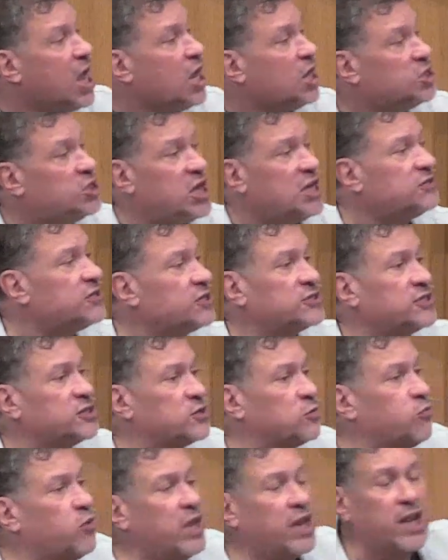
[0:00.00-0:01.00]
Jesus is
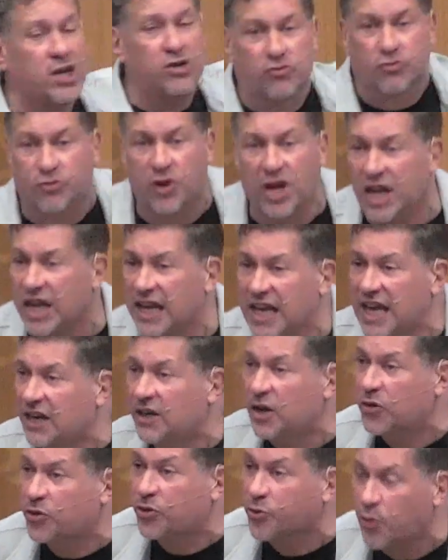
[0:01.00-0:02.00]
really drilling
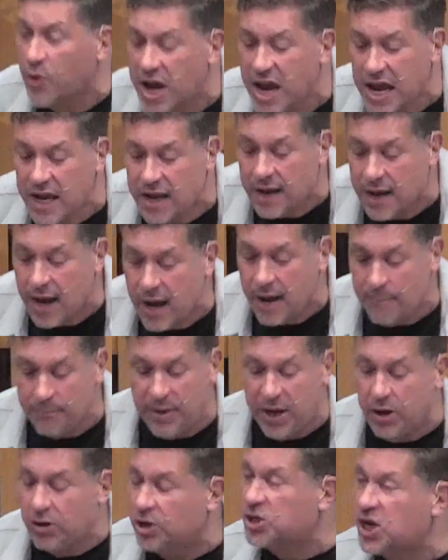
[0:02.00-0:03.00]
into three
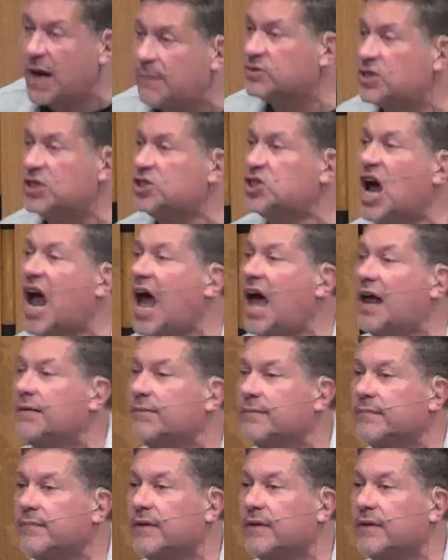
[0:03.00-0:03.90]
Peter, James, and John.